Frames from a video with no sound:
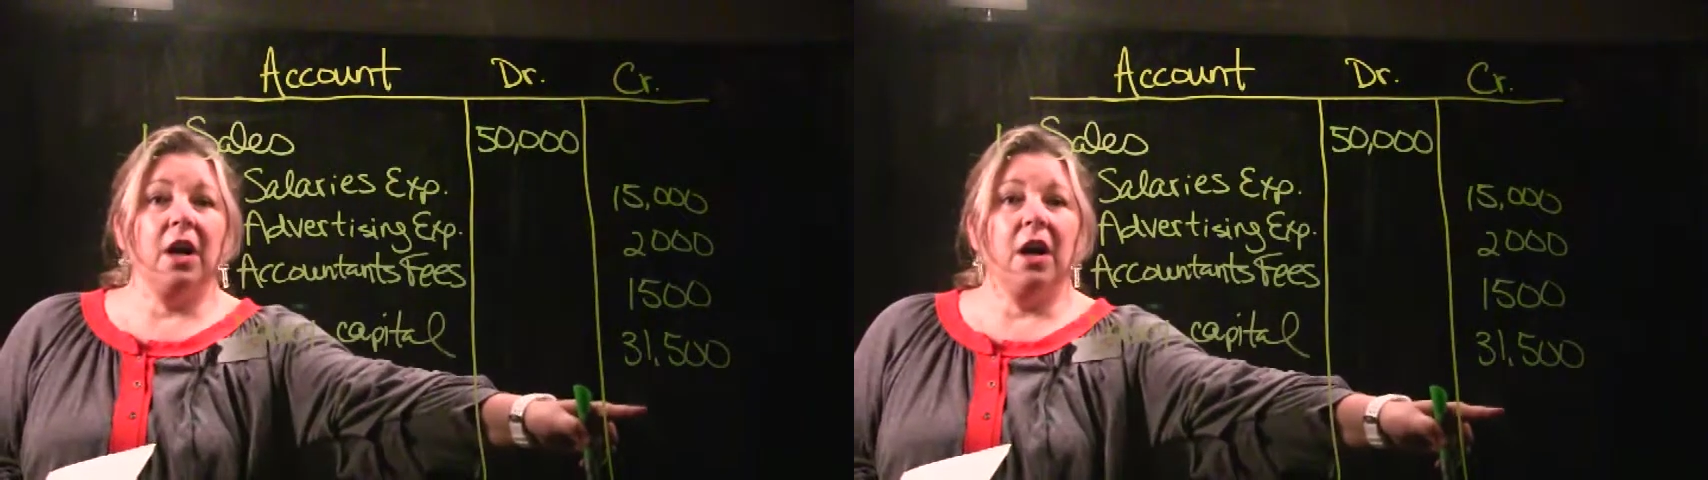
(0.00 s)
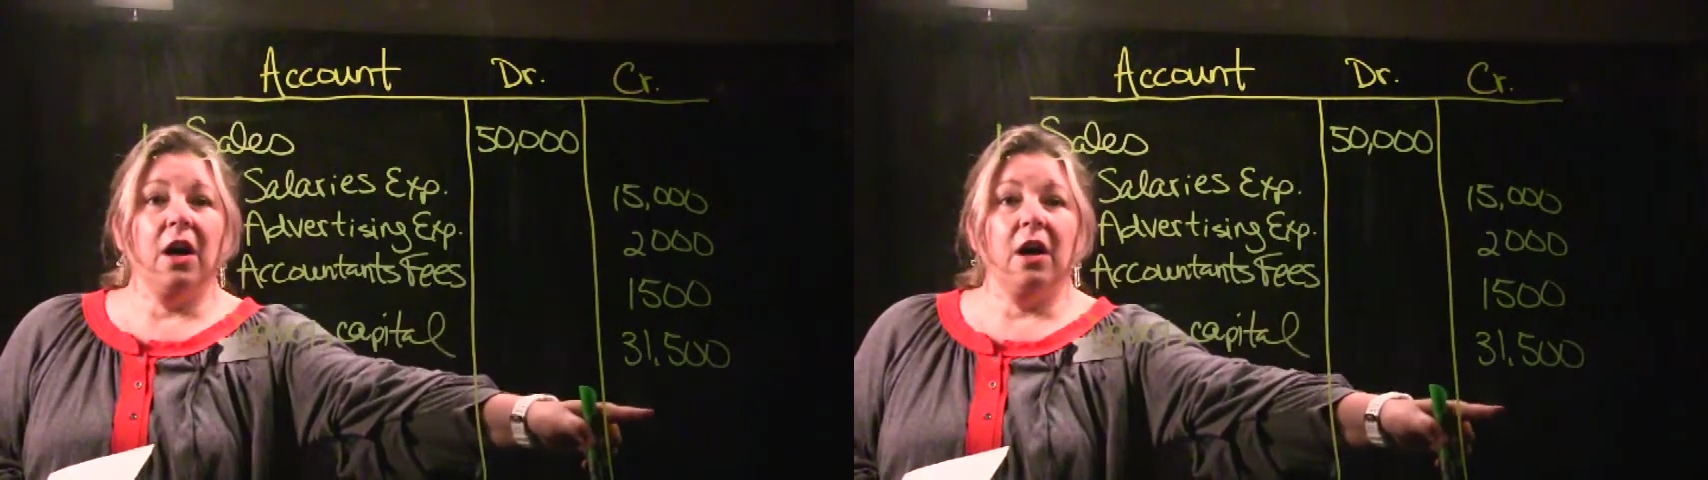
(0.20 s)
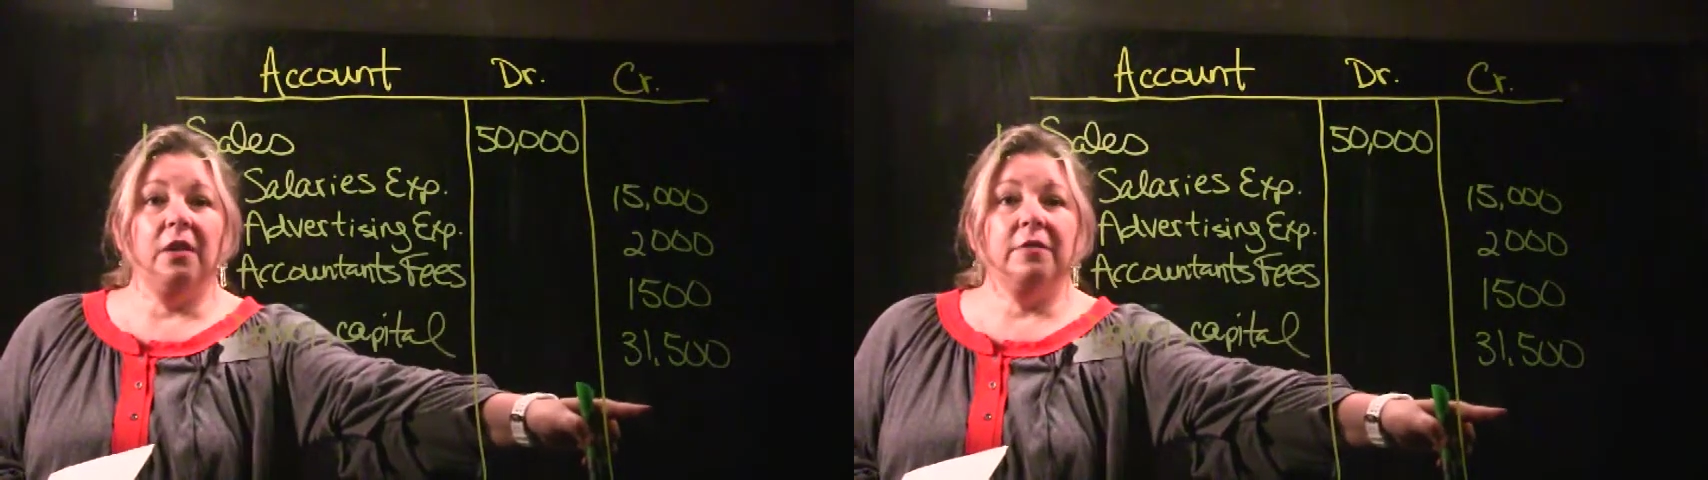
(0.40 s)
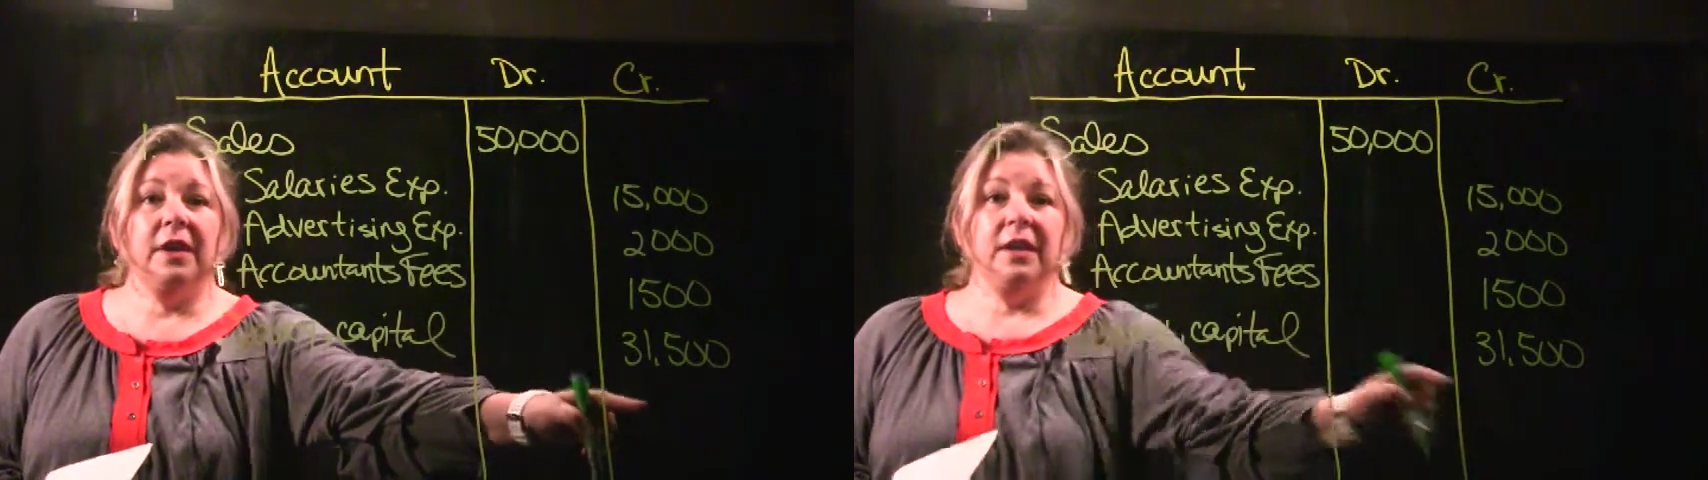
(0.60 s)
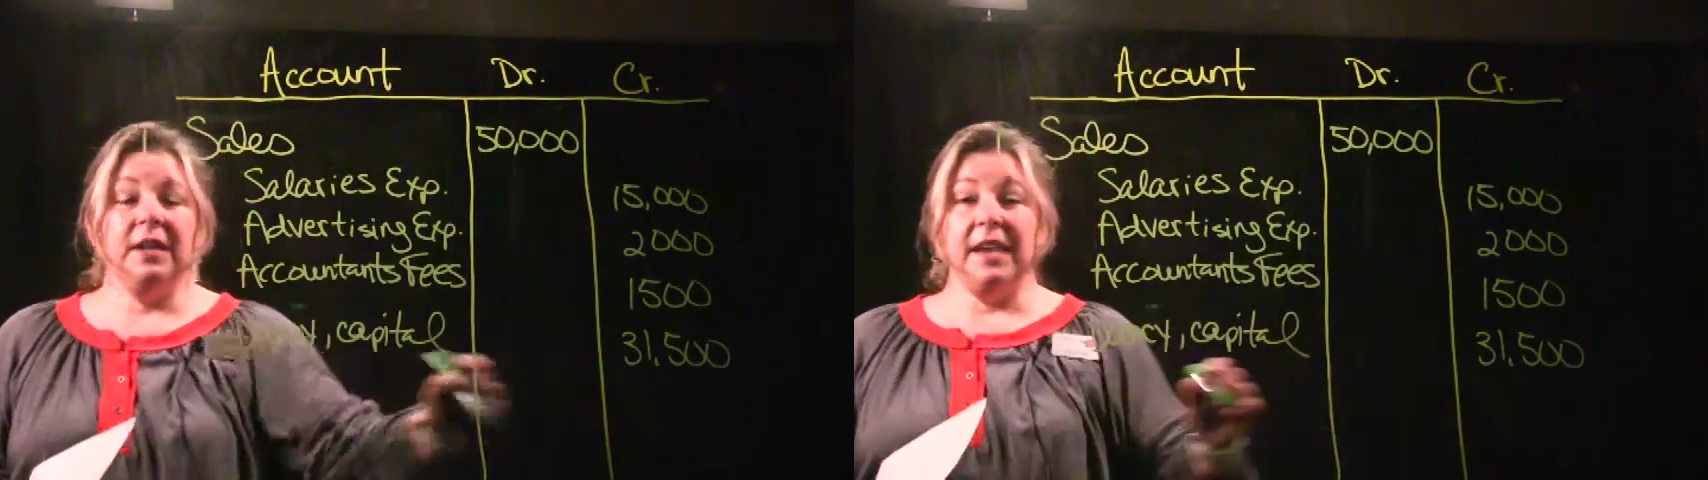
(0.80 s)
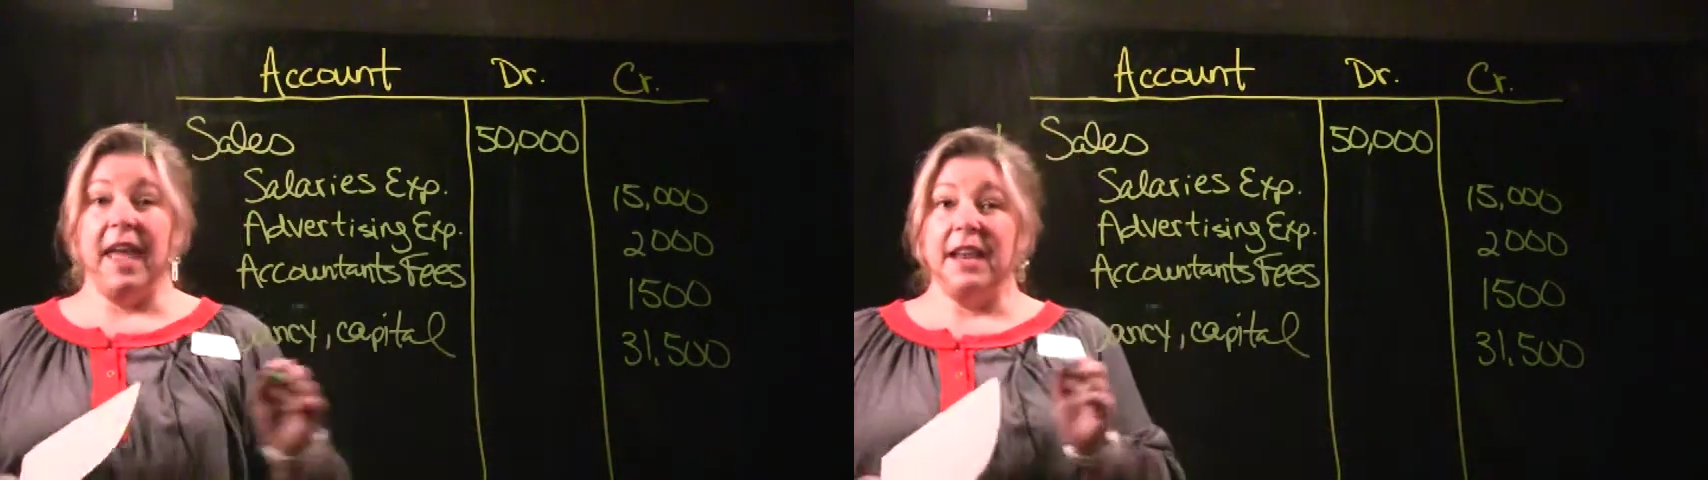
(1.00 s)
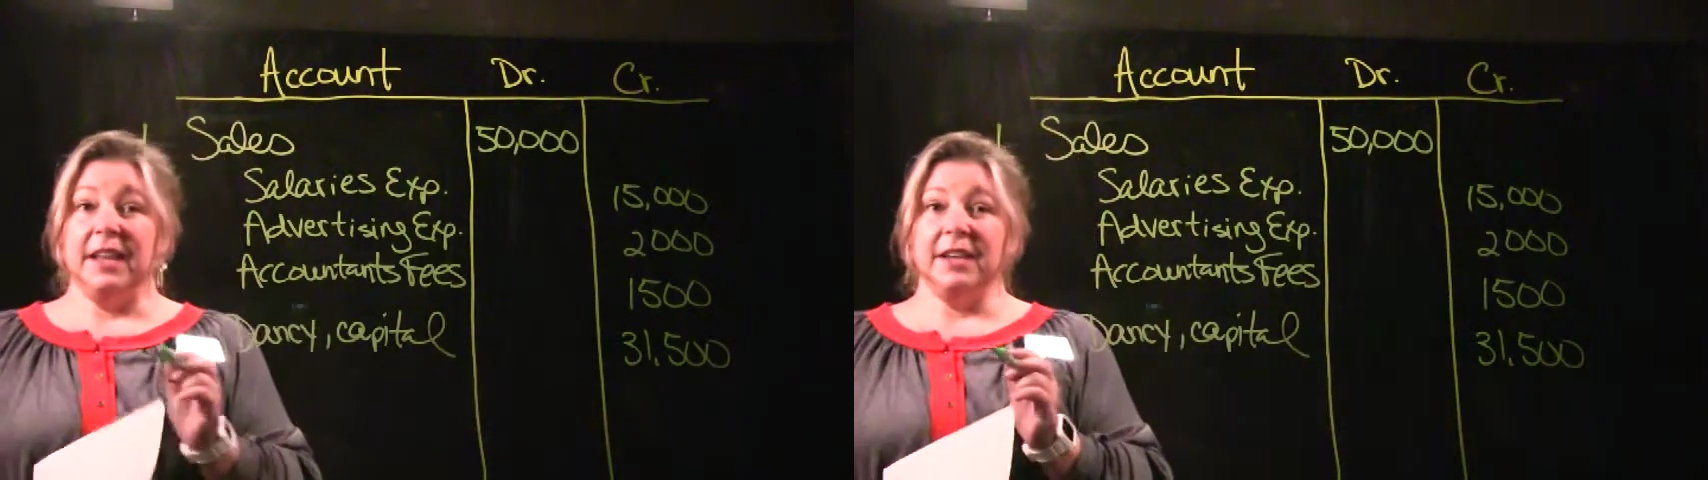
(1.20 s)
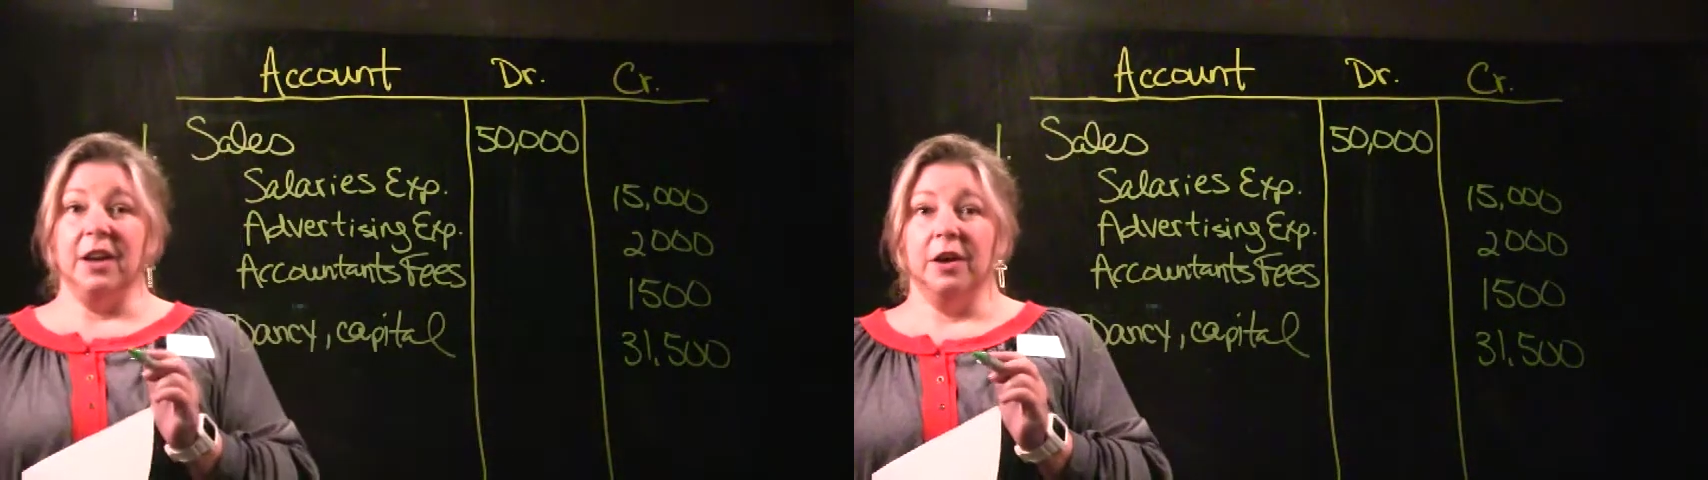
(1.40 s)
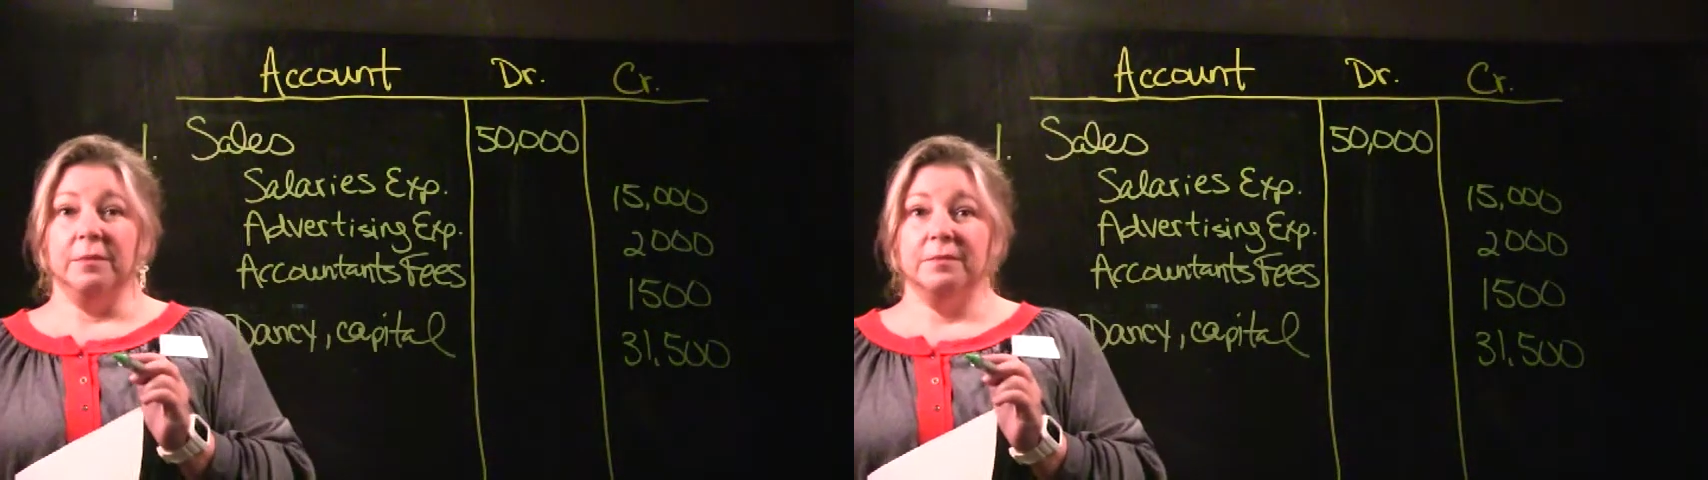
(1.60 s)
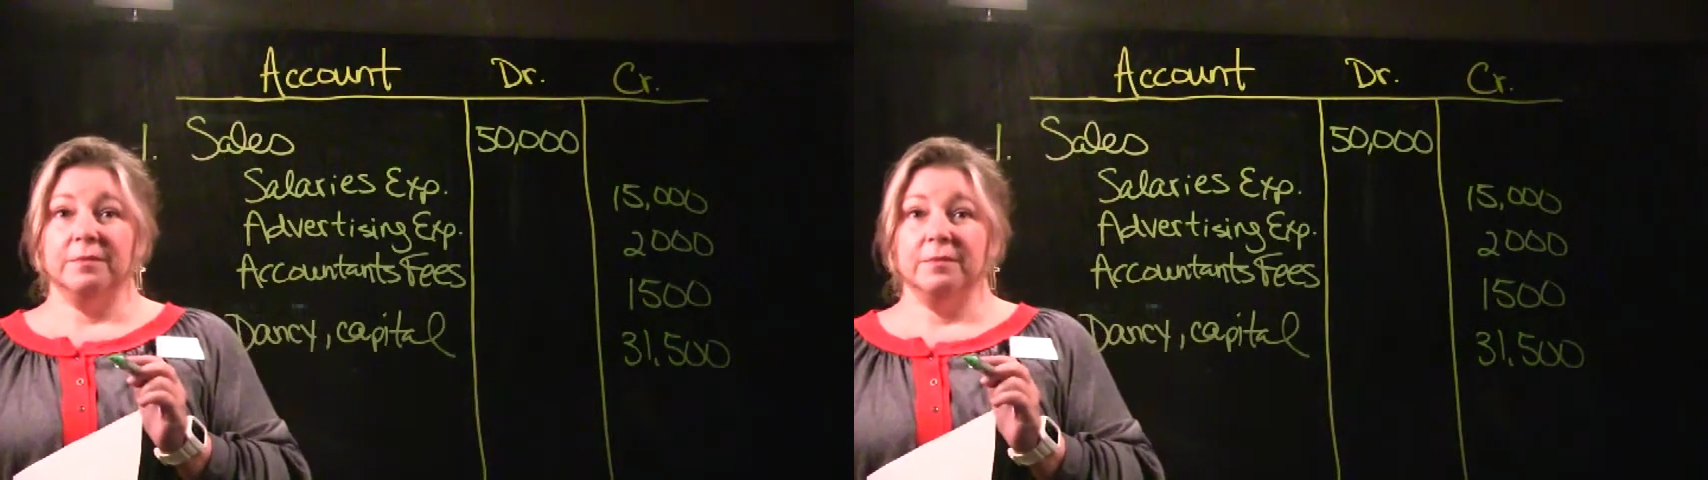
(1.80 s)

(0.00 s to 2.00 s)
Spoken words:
of net income.